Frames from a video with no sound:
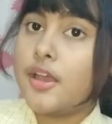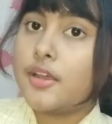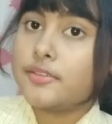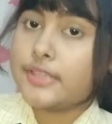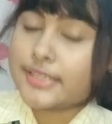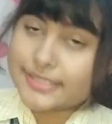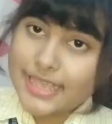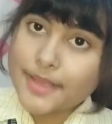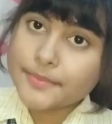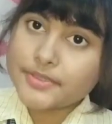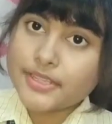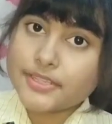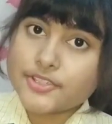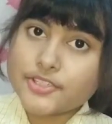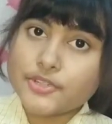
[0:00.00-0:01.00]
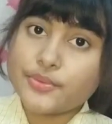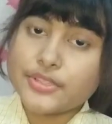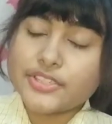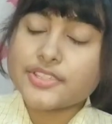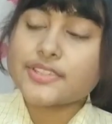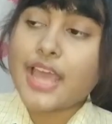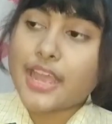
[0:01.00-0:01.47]
the exam center,
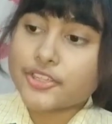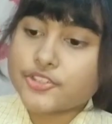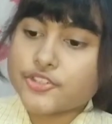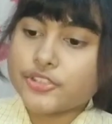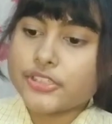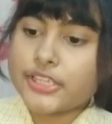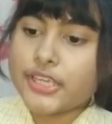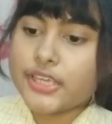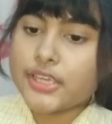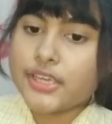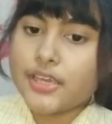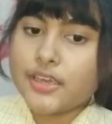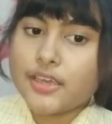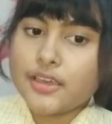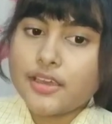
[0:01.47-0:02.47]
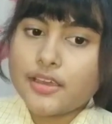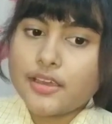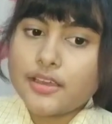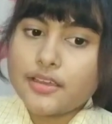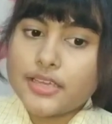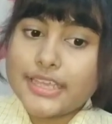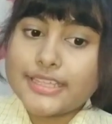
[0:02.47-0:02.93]
which is actually
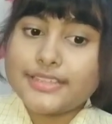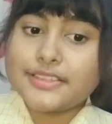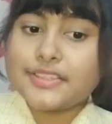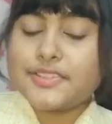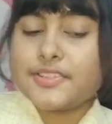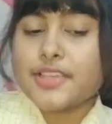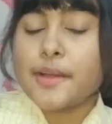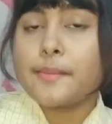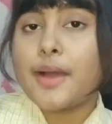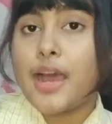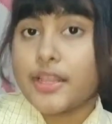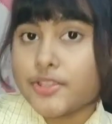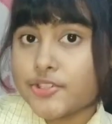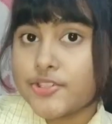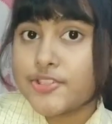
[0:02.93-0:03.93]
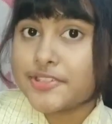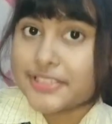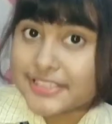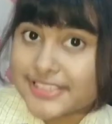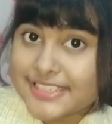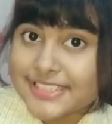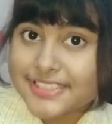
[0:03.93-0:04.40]
in some other
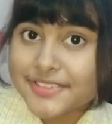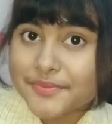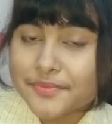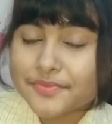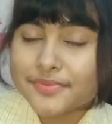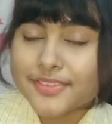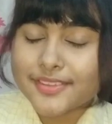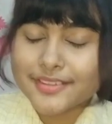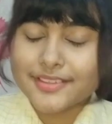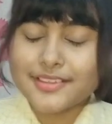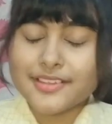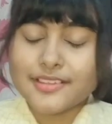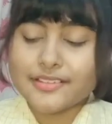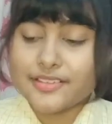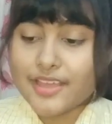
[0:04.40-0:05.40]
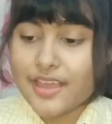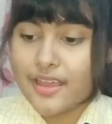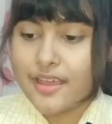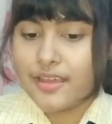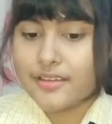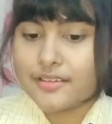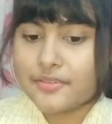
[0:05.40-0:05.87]
city.
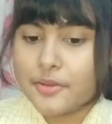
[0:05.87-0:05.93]
Yeah.